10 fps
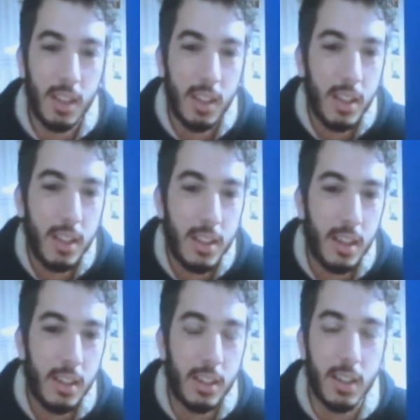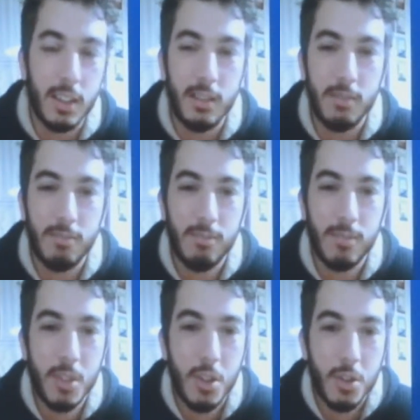Italy, and
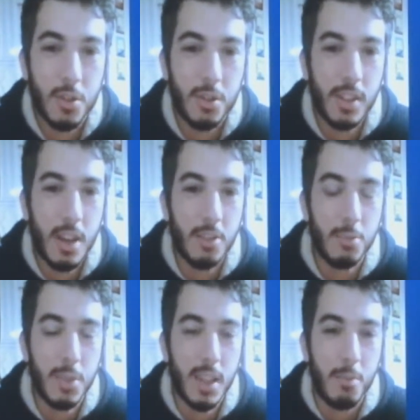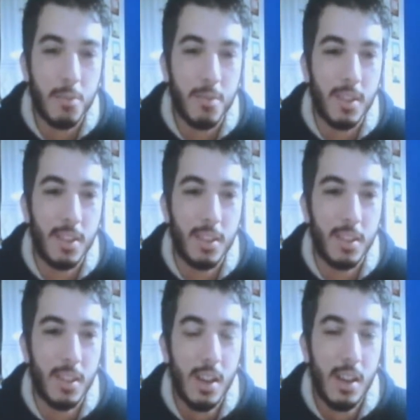you know, so now it became
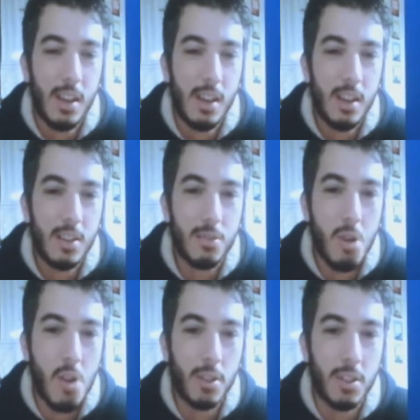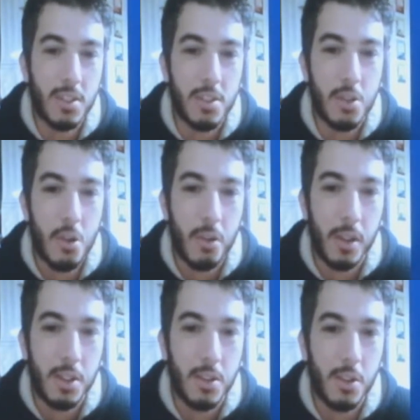a strong
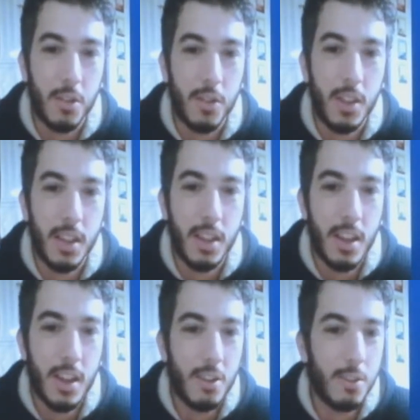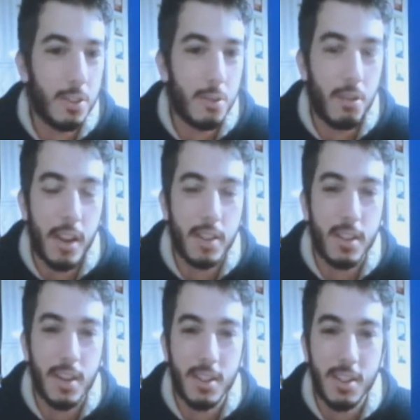story. So if they are going to arrest
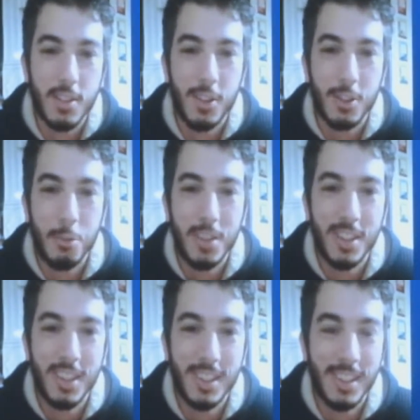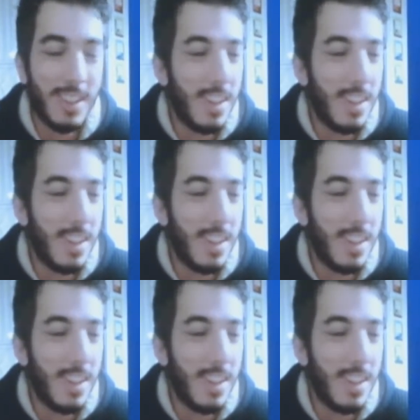us, it's going to be